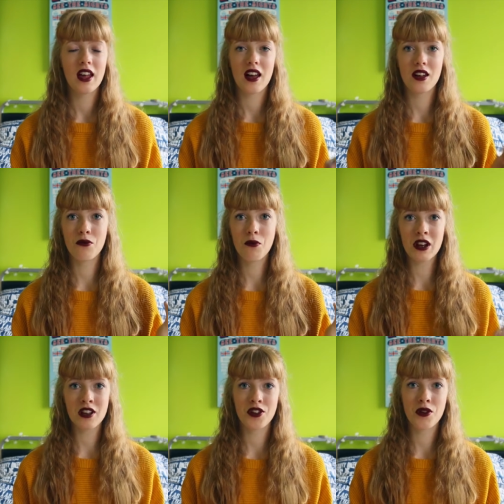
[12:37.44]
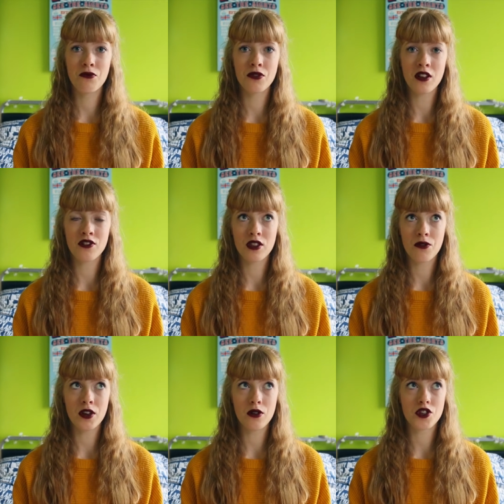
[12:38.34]
and when I do vlogs in the
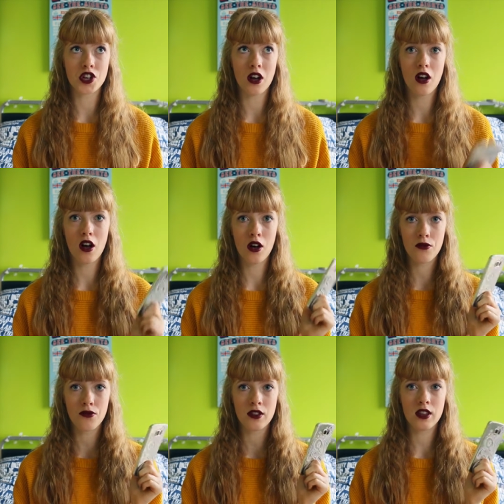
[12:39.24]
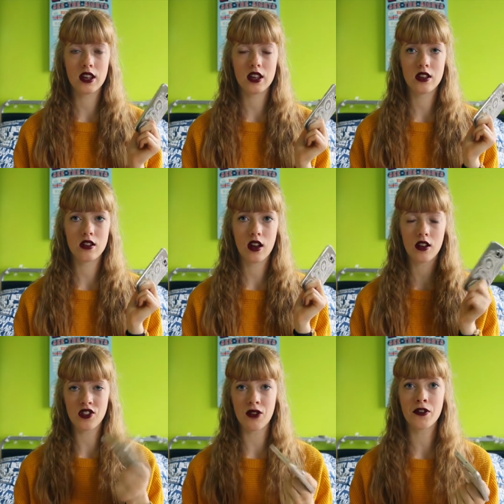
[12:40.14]
future, hopefully,
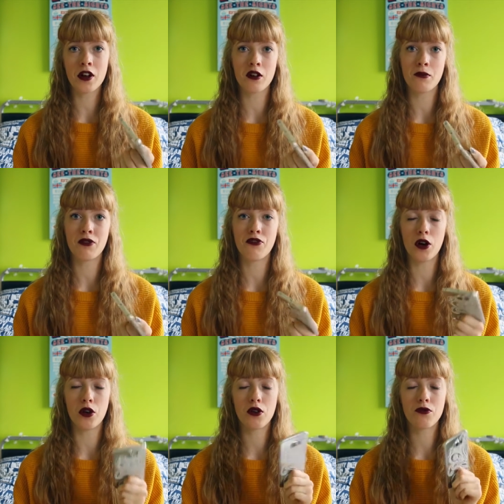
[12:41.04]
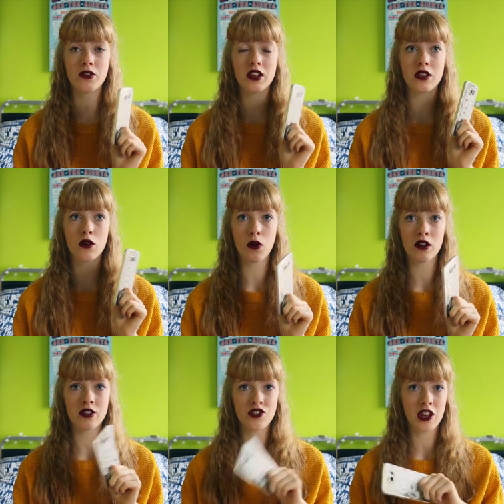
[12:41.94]
because I vlog on my phone, hopefully the
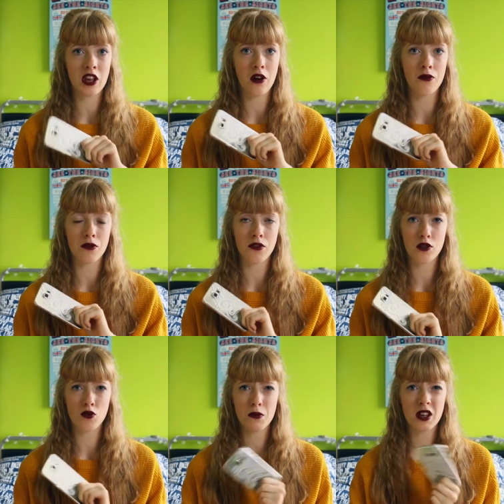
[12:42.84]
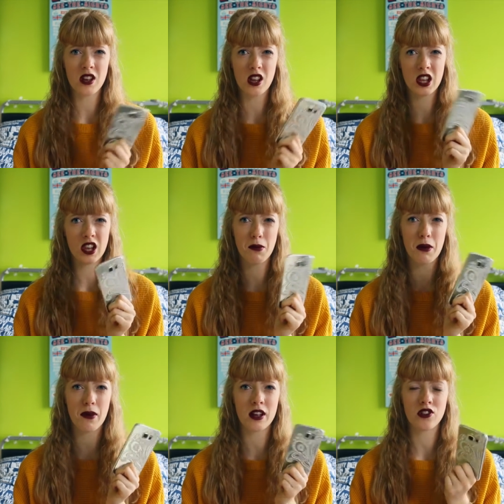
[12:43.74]
quality of the vlogs will be a little
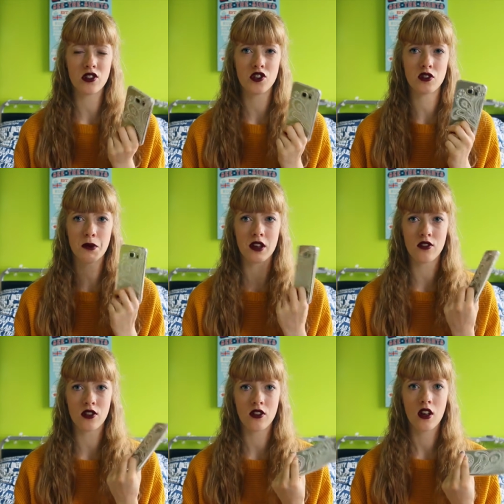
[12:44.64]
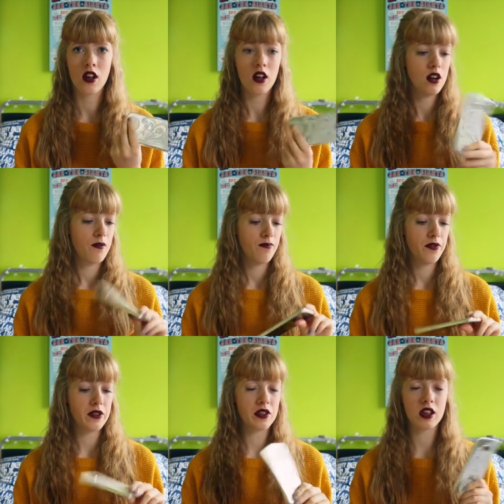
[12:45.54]
bit better, just because
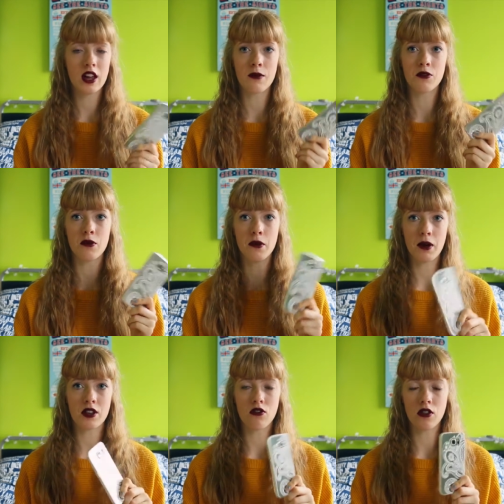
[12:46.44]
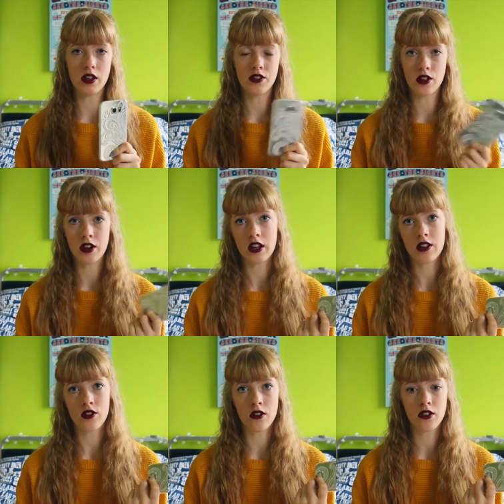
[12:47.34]
I think the camera's a bit better on this than it
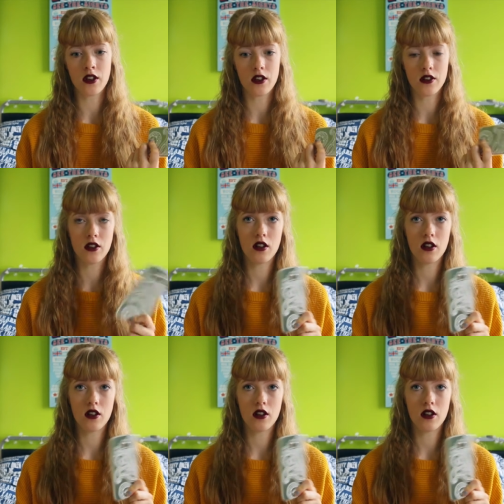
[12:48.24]
is on the